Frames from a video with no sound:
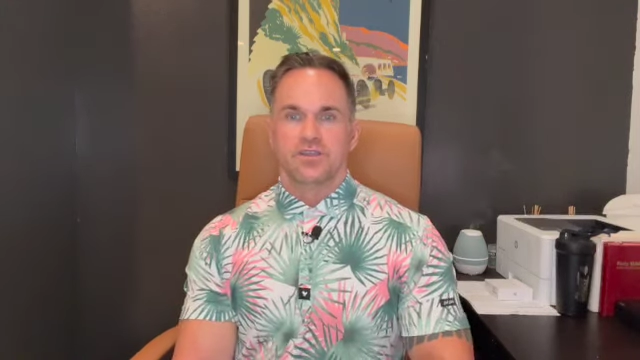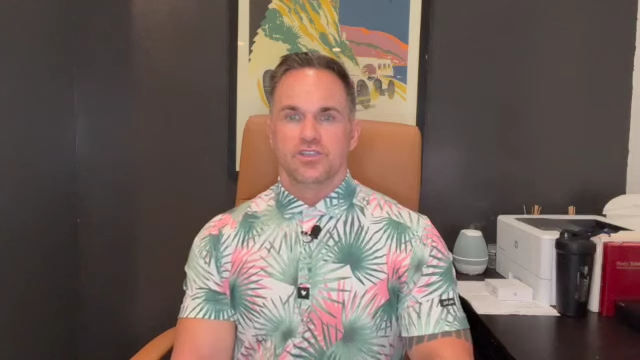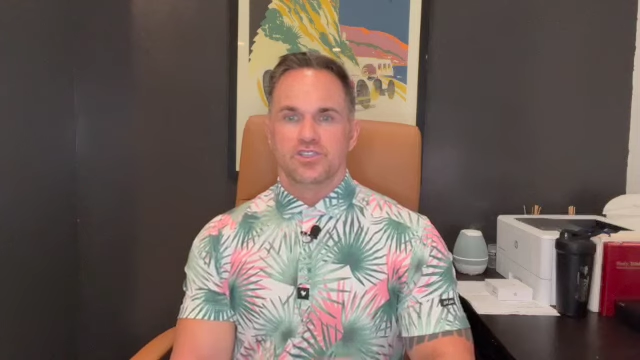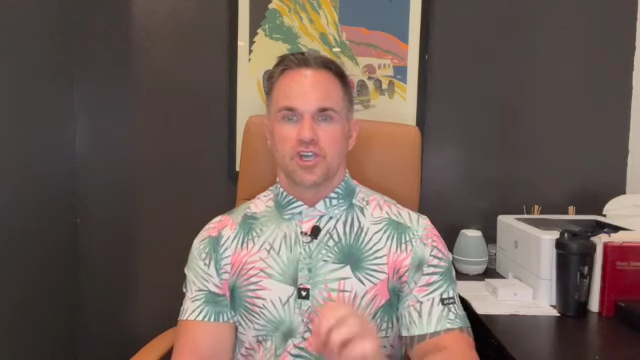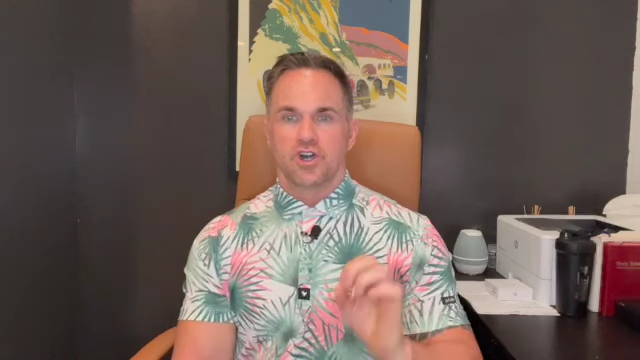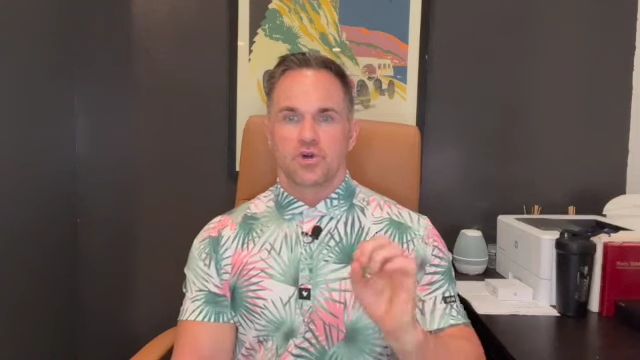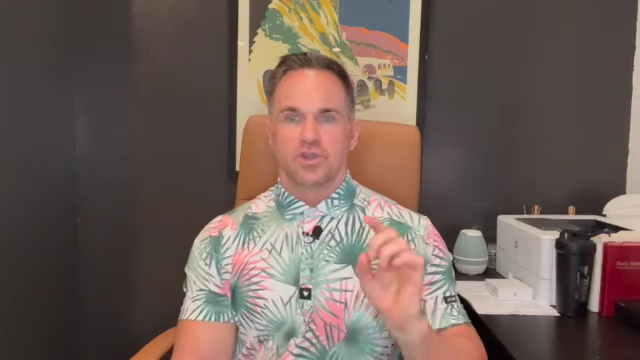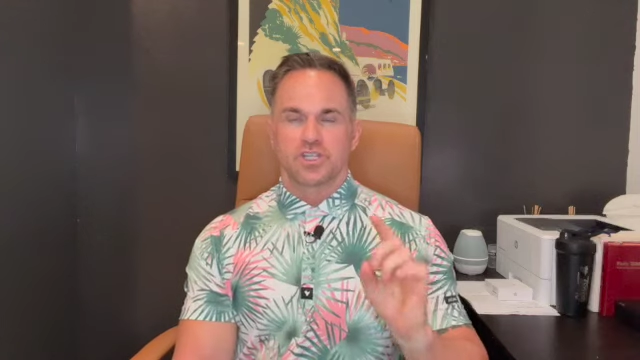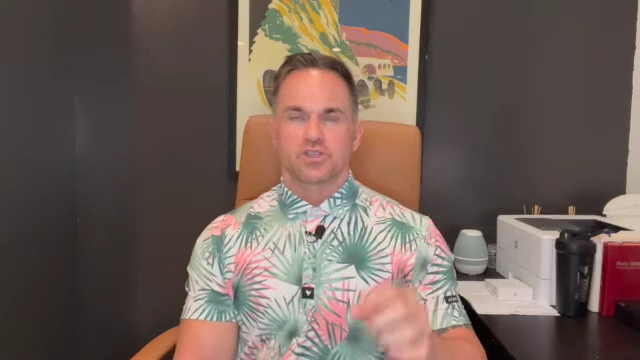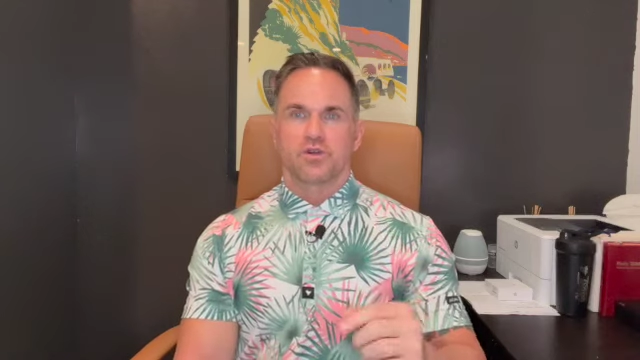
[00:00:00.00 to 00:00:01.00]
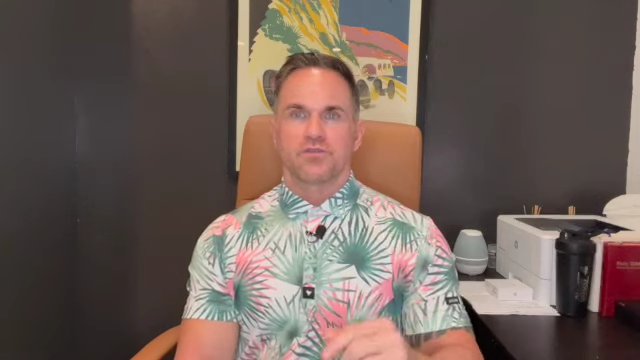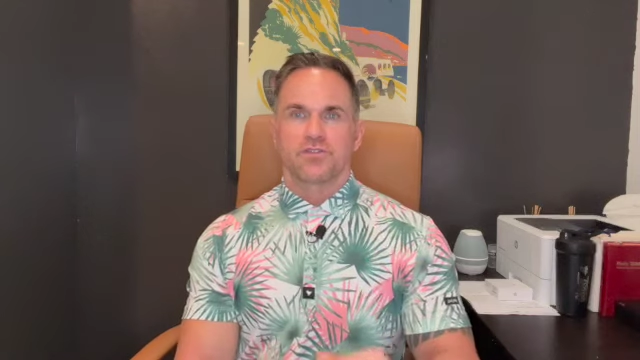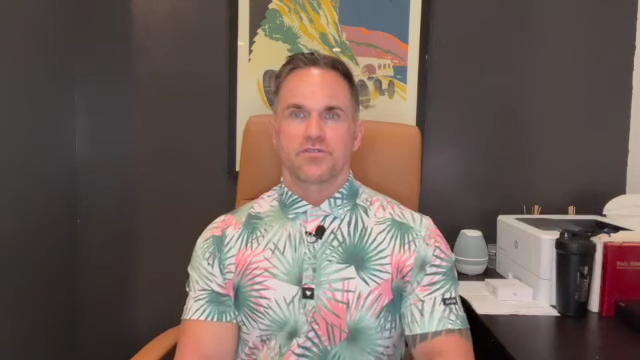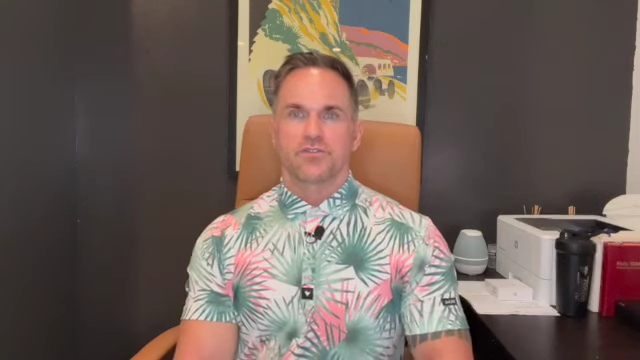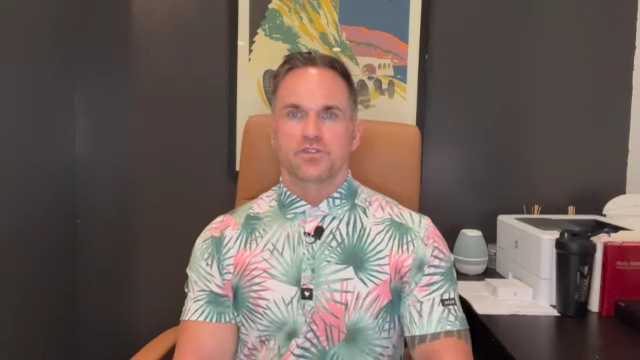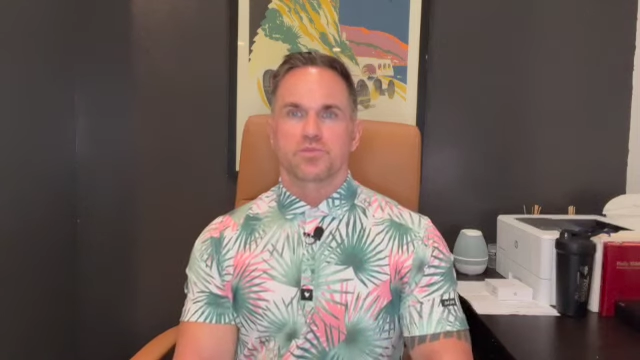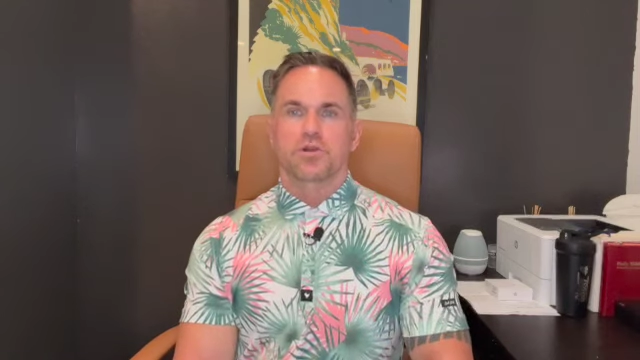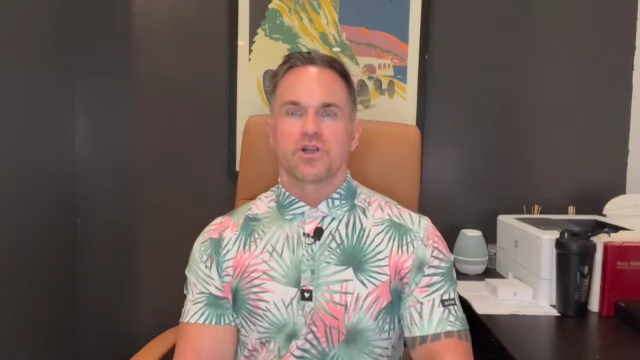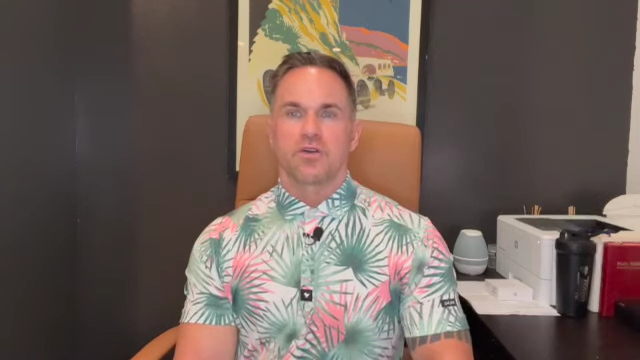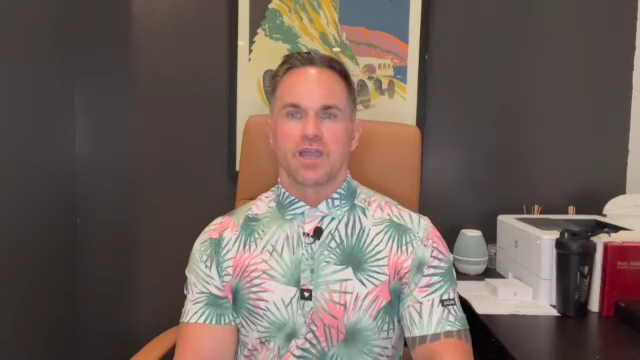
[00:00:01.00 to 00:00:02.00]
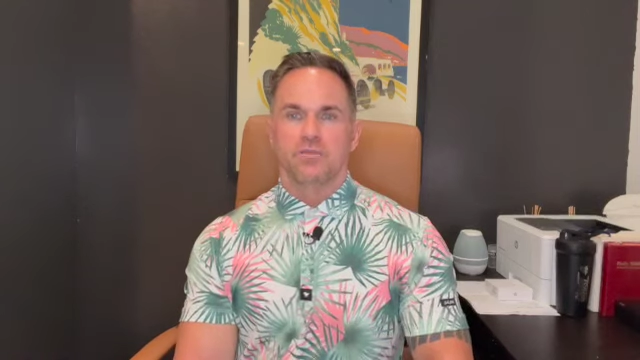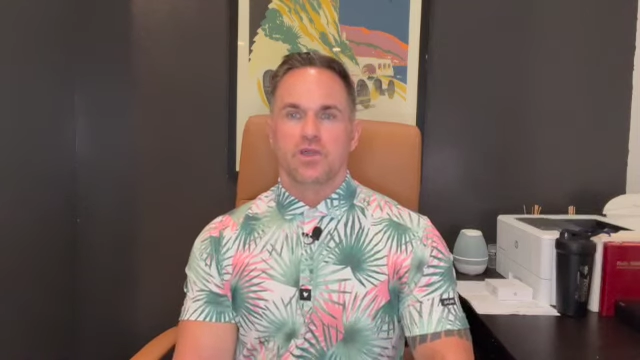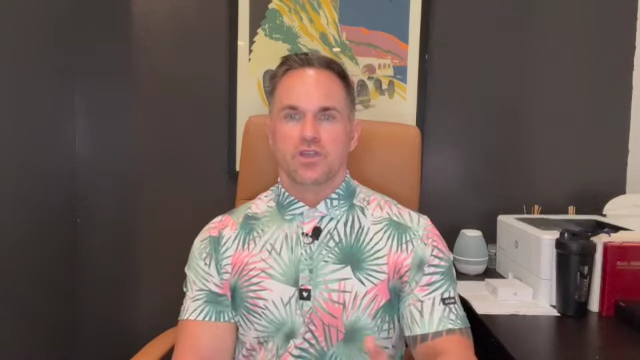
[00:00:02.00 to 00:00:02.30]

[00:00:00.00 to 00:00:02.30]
So let's go over the first program.